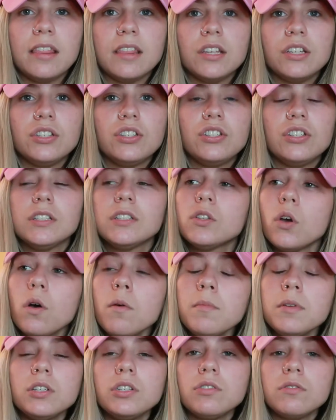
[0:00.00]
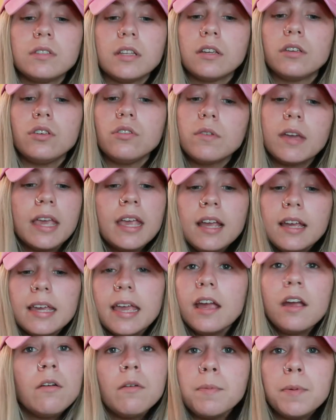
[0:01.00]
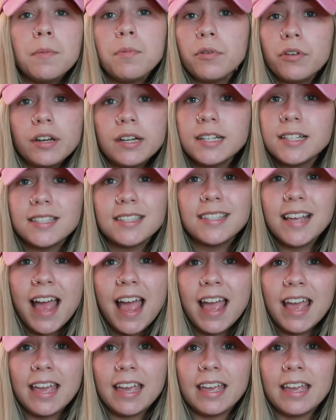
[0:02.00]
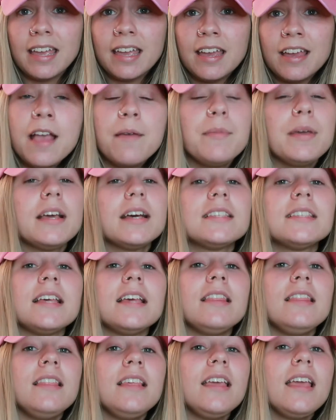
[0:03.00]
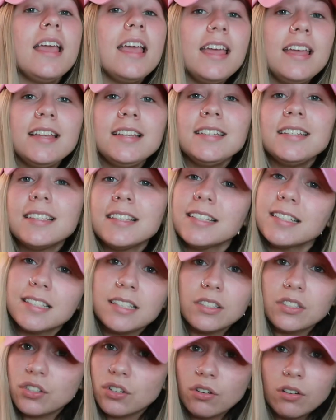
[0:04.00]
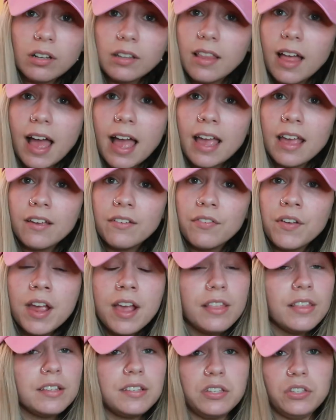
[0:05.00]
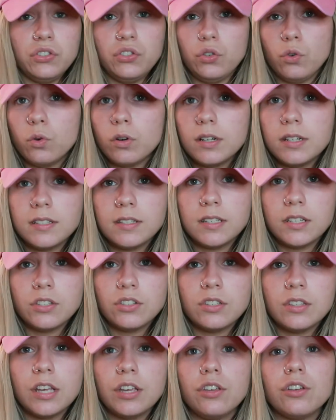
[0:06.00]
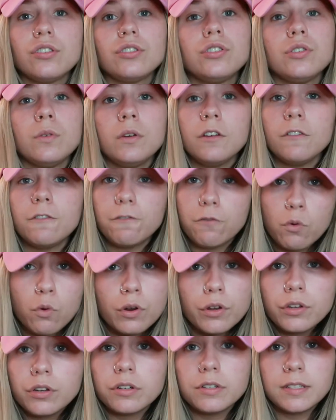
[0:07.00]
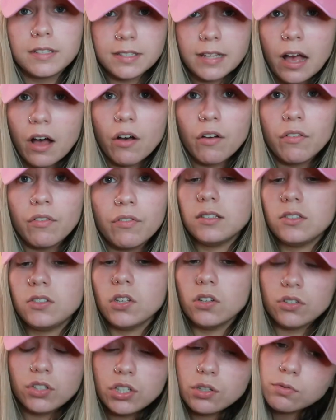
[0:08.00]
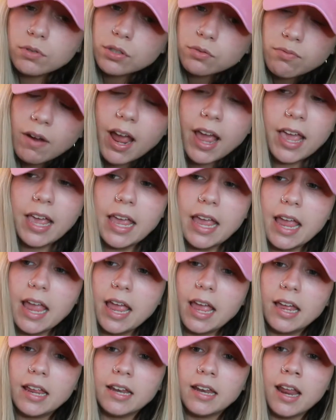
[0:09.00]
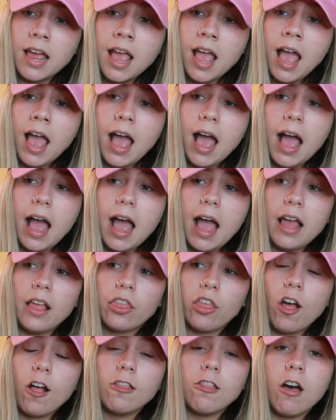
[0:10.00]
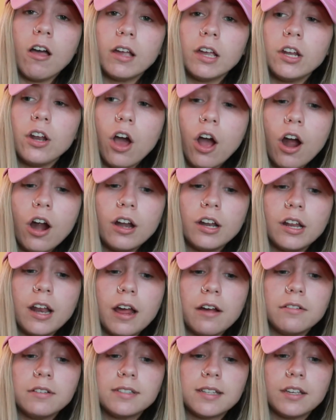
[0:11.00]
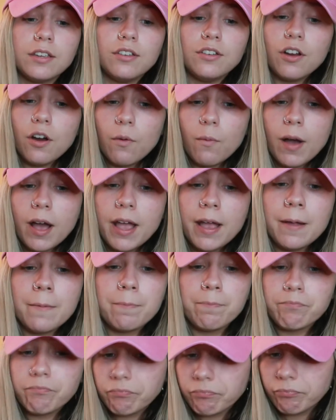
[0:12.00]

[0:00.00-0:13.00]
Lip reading: And then she told me, she was like, you can't care what people are going to say, because in the end, this is your life. This is your decision that you're doing for yourself. So she was right. And I thought long and hard, and I was like, you know what?